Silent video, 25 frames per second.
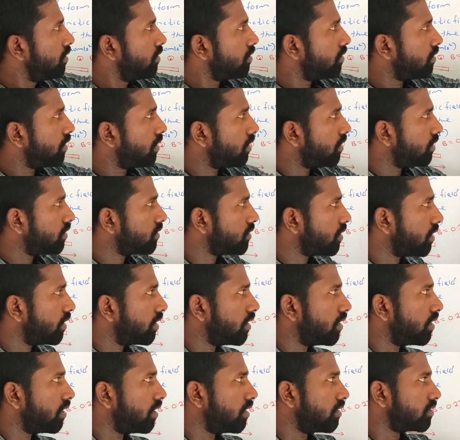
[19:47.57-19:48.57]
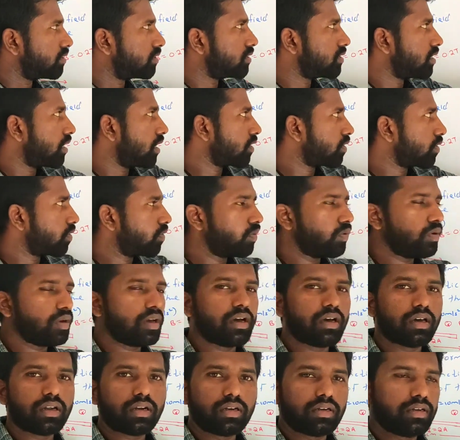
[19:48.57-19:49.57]
There is a
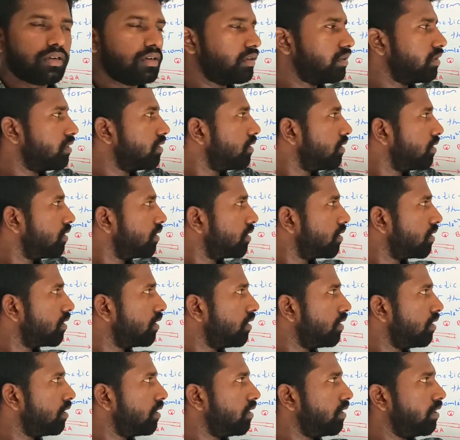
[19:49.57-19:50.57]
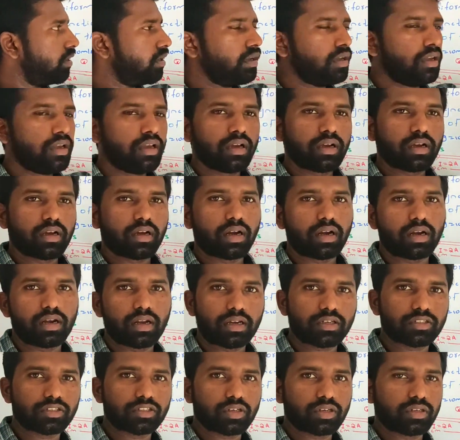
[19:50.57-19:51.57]
circular
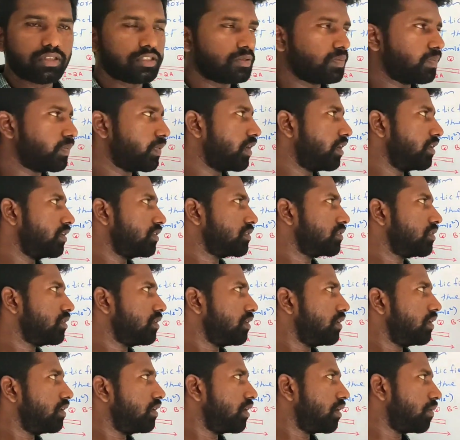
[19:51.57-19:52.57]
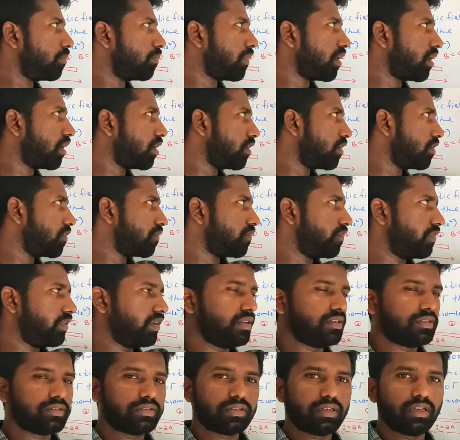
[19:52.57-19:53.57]
conductor is placed in a magnetic
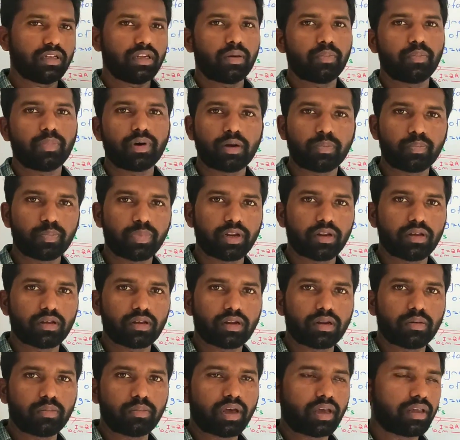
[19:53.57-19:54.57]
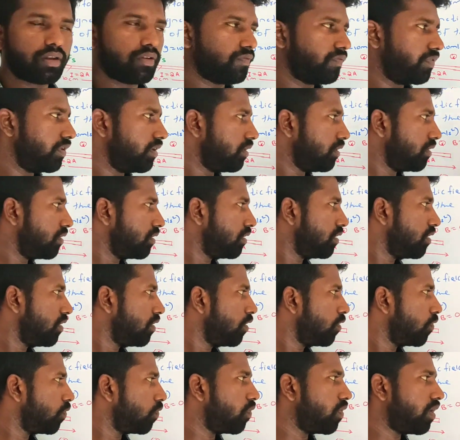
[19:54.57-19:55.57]
field, in a perpendicular magnetic field,
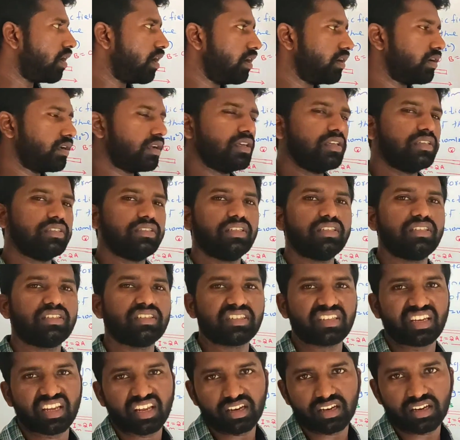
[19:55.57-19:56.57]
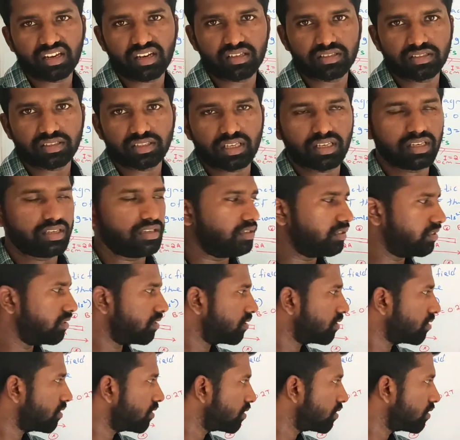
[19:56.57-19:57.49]
what is its tendency?